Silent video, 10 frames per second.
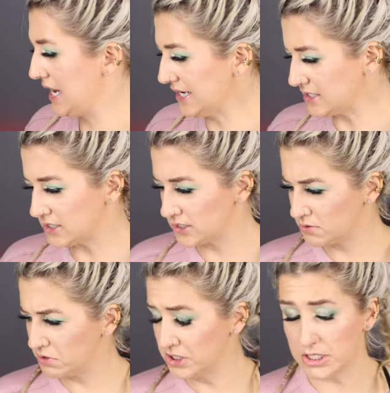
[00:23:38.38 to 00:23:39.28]
it.
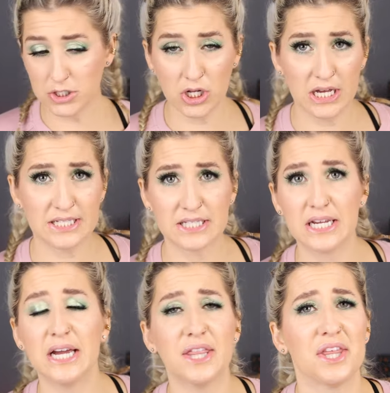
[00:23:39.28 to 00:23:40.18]
I think that's all I
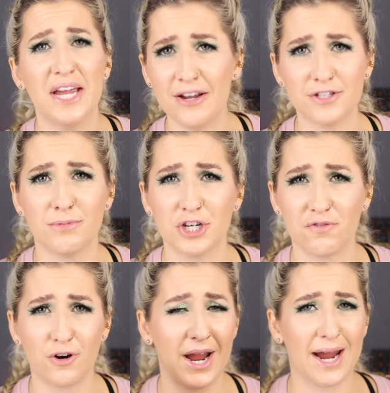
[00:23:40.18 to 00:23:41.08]
see. Thank you so much
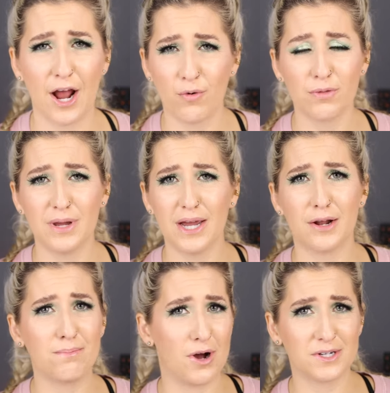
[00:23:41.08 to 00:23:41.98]
for hanging out with me and
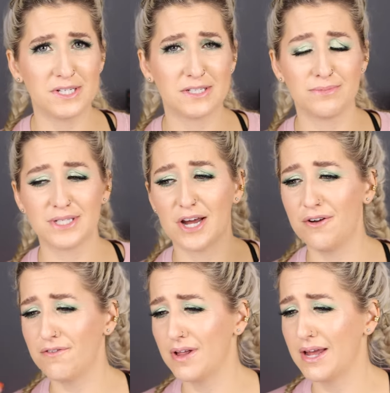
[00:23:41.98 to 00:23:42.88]
unboxing some
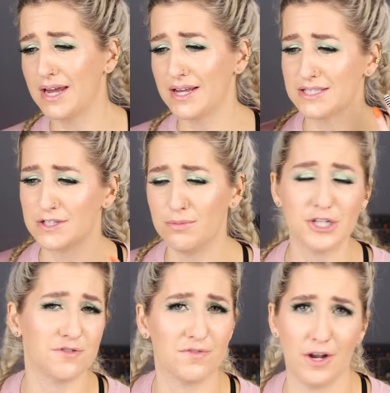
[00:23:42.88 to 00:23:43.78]
stuff. Like, it's so
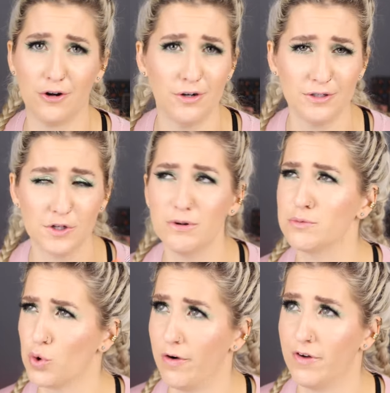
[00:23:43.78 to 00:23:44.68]
much funner, so
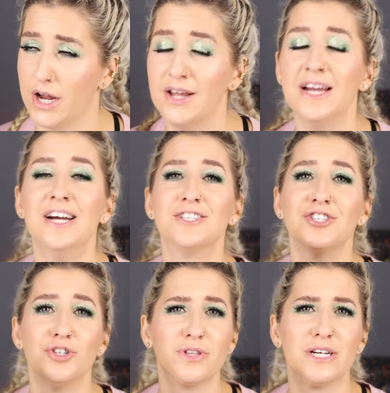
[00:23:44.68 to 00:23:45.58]
much more fun to
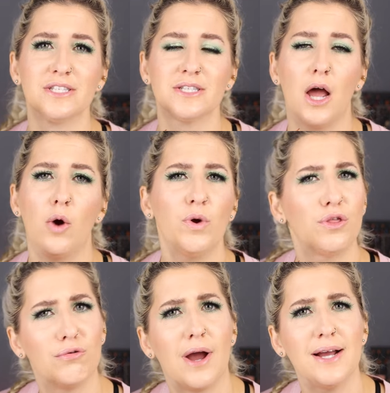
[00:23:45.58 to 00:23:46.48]
do this with
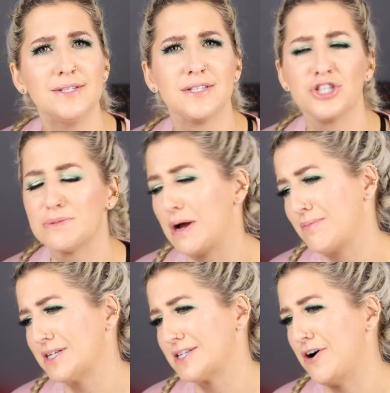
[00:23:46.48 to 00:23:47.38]
you guys than just by
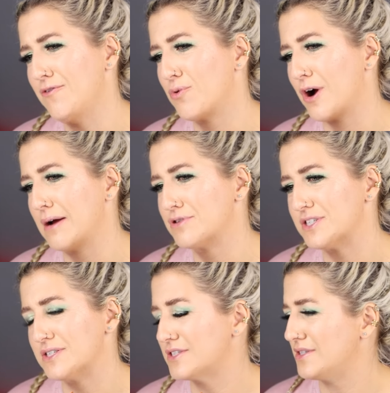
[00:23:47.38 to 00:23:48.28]
myself, where I'm
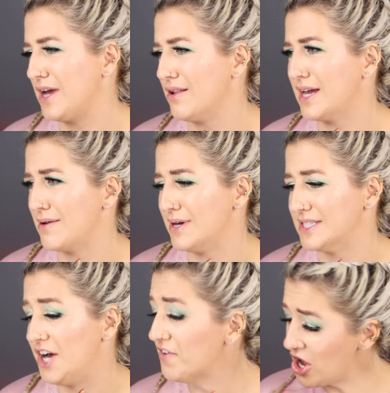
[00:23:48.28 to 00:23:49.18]
just yelling at
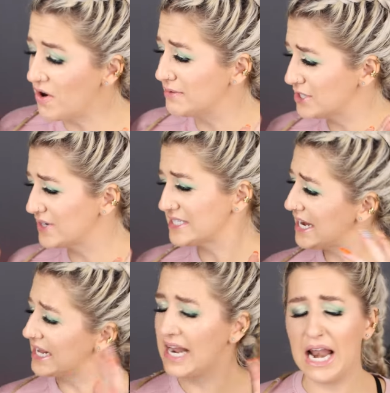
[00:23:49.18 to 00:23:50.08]
myself, oh, I'm so
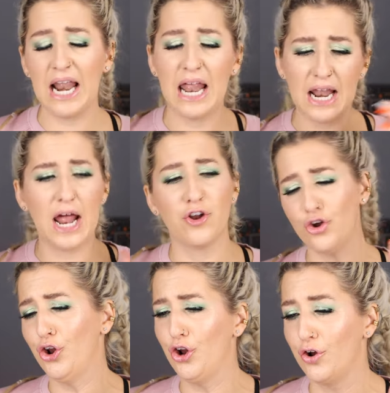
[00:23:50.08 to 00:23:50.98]
excited, la la la la, do
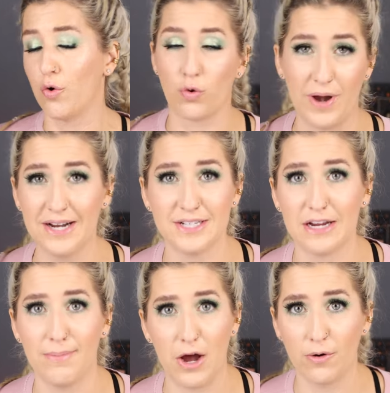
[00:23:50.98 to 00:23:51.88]
do do do, or
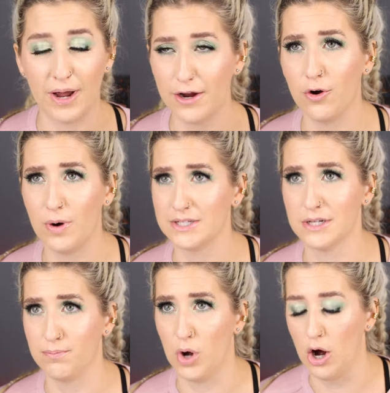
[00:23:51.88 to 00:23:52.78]
ranting about EOS
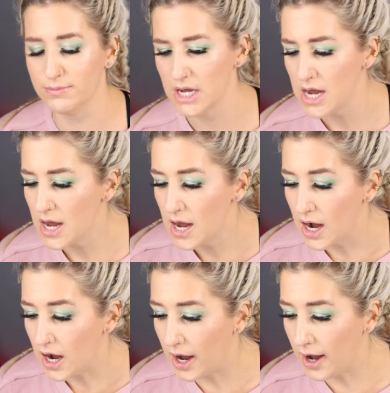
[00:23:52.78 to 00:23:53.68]
lip balms.
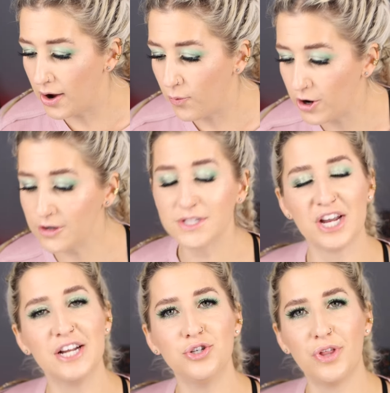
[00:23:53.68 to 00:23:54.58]
Where else
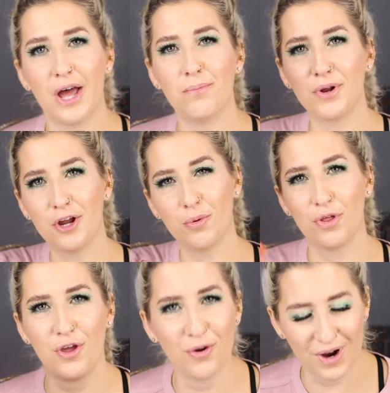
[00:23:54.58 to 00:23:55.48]
can I do that but here
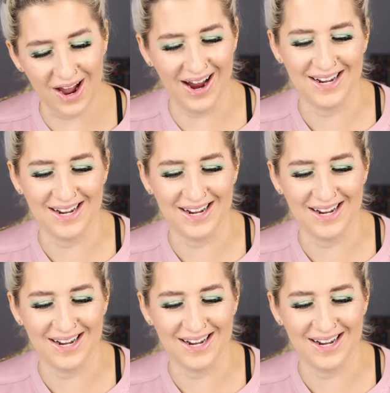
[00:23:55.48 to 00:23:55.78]
with you guys?